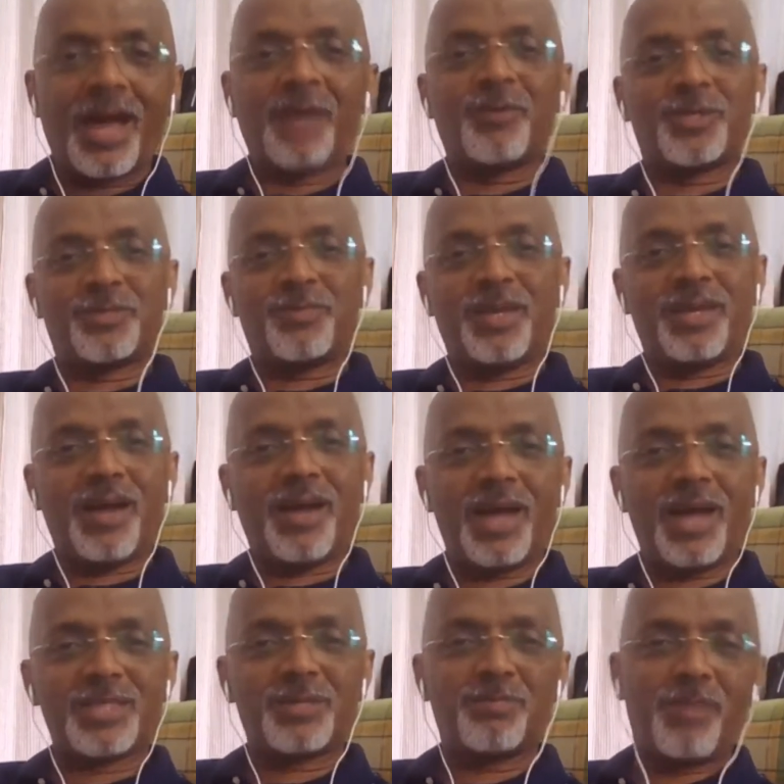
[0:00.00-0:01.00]
I was being
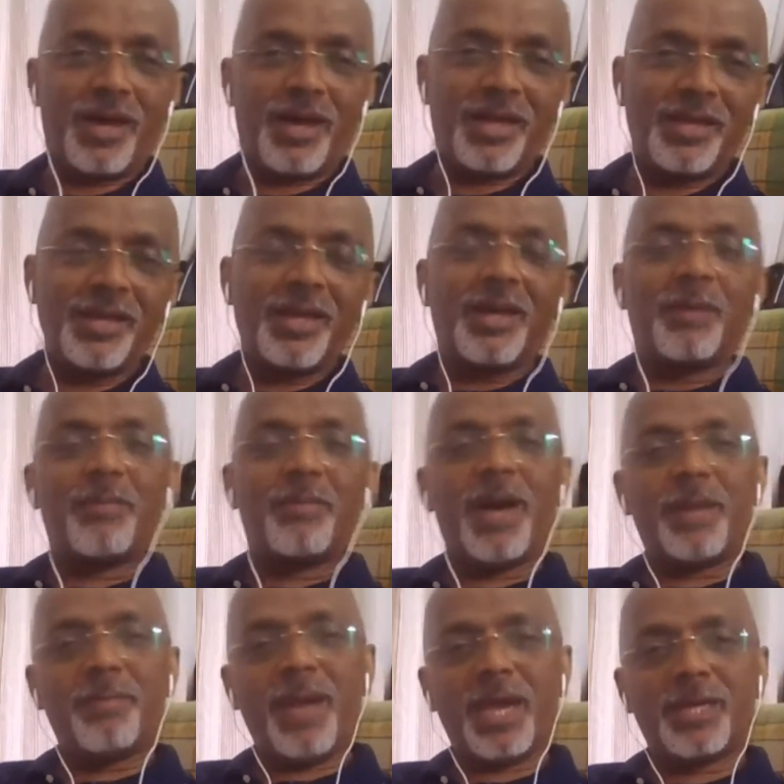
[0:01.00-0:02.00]
asked by
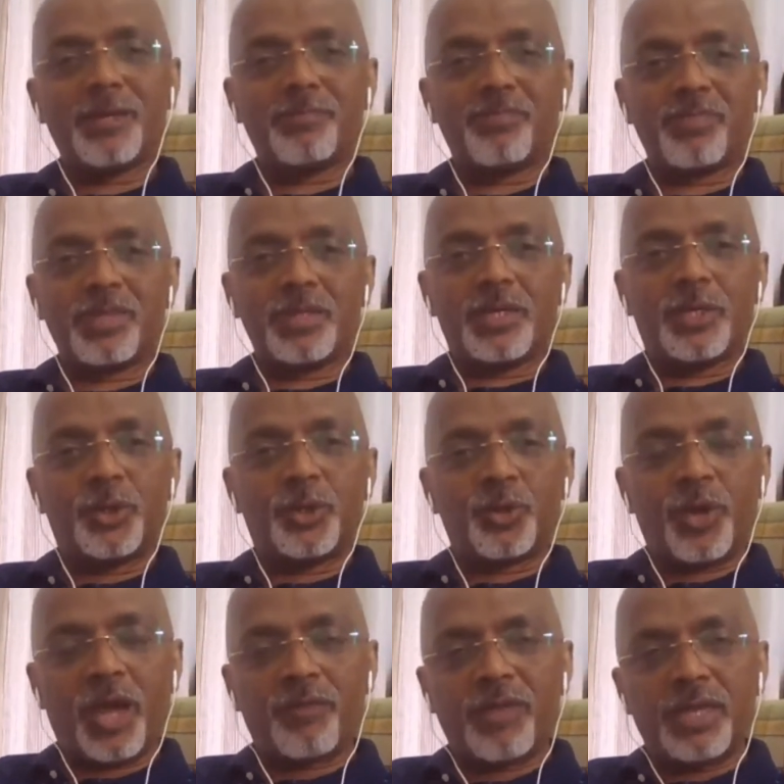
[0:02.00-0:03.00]
Madam,
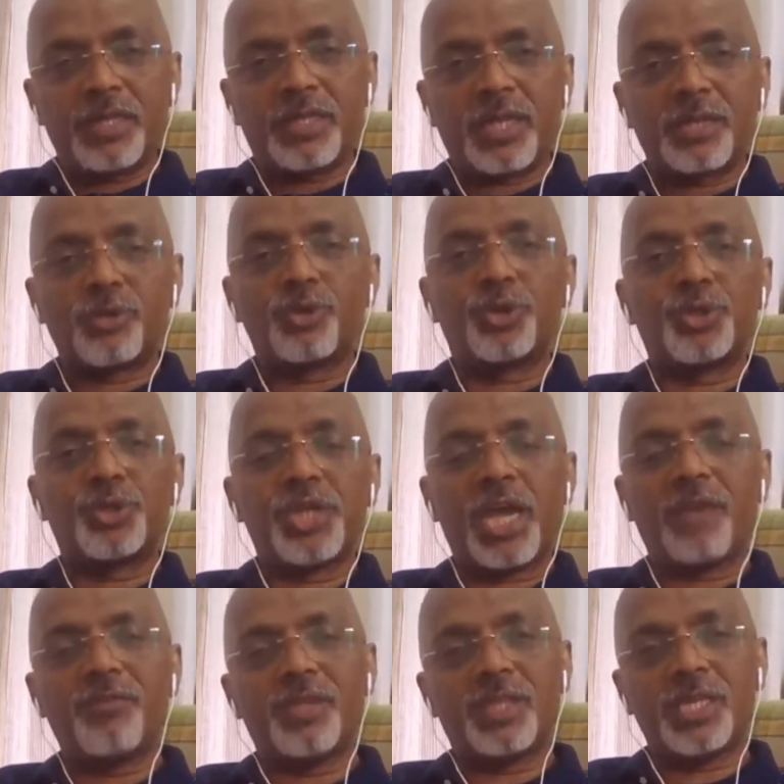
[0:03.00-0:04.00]
do you have anything to
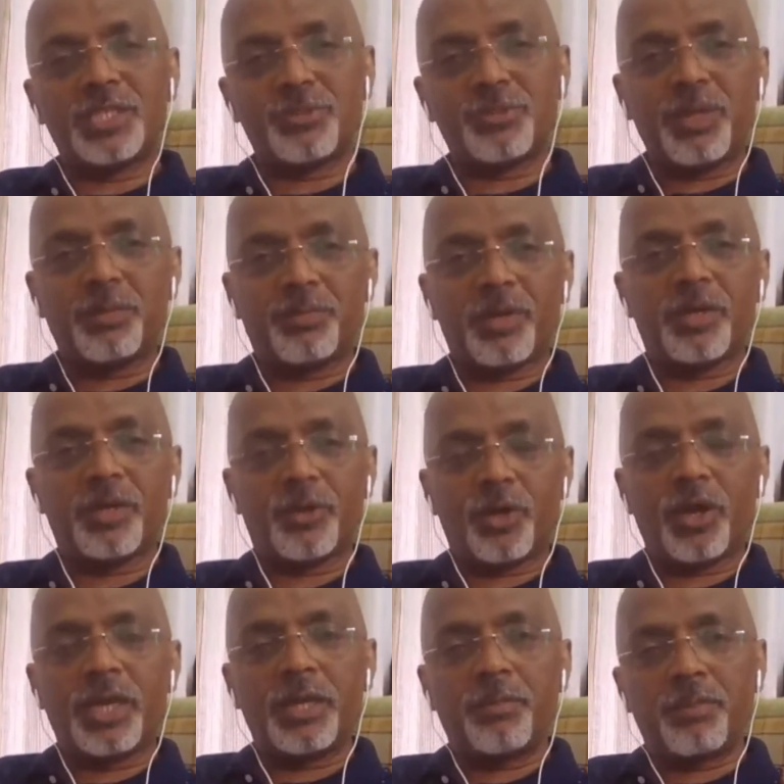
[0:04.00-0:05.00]
share with these people,
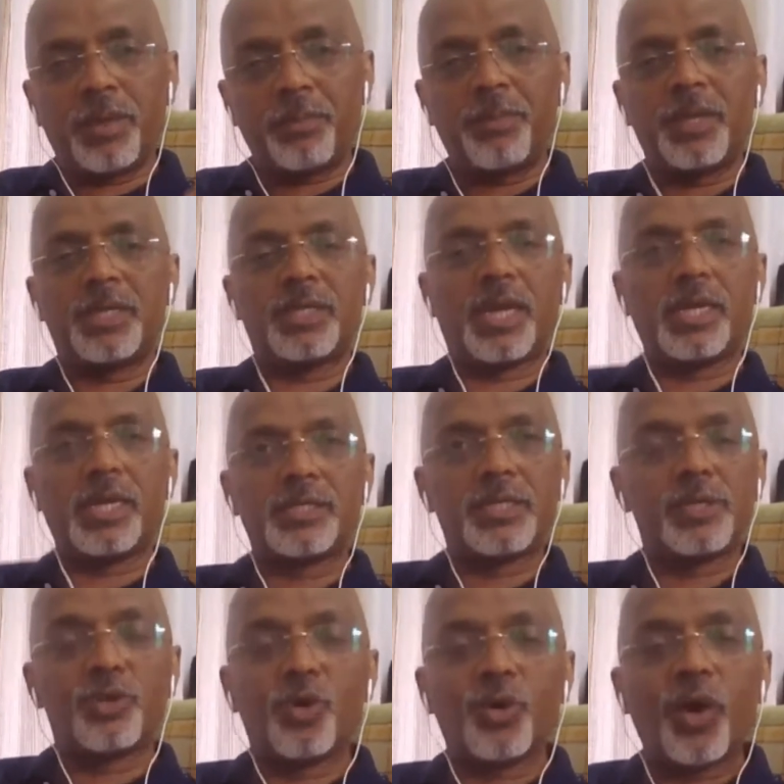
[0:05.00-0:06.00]
any PPT? I
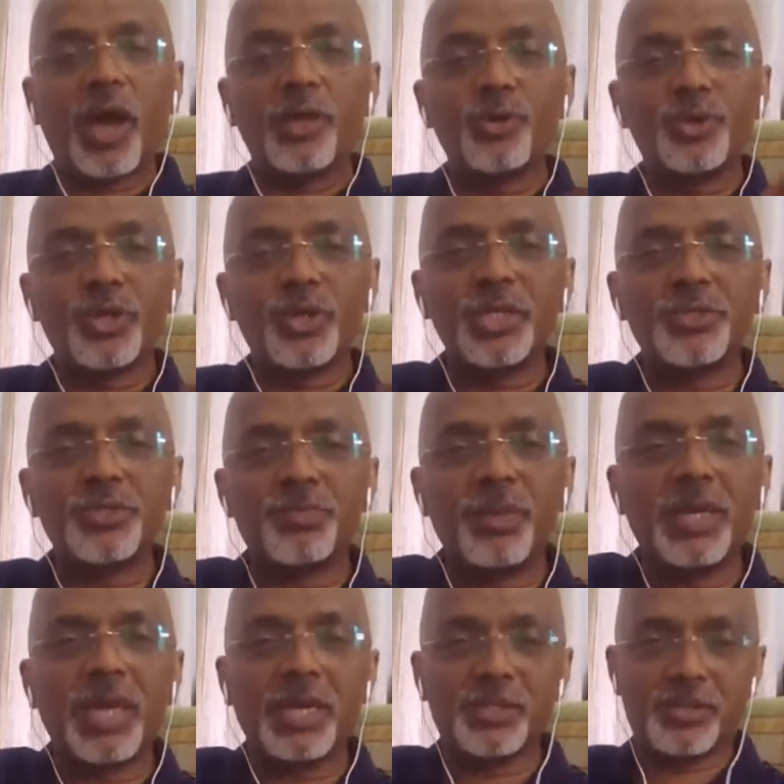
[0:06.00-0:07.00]
said, no, I usually
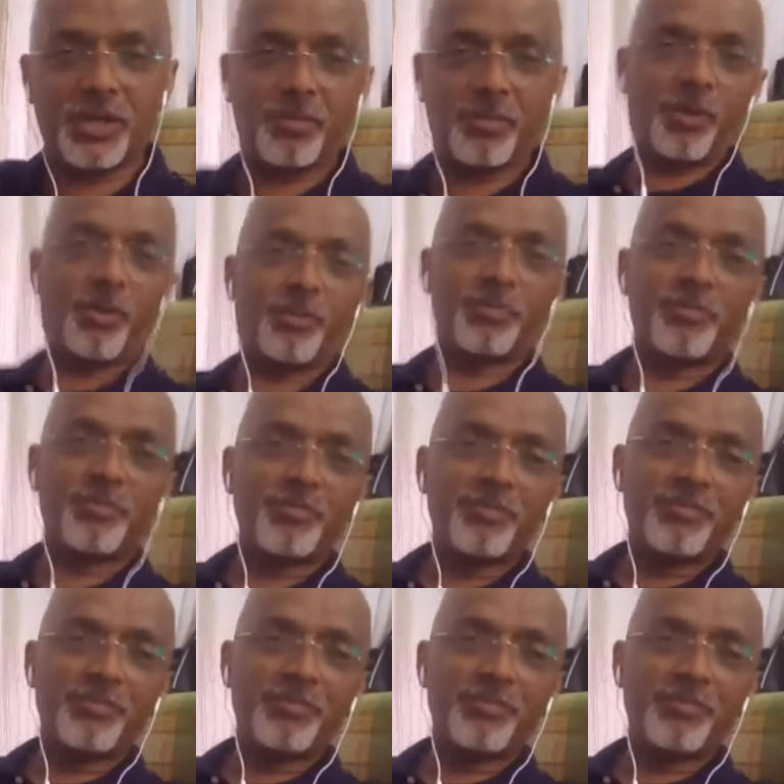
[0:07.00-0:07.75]
speak extempore.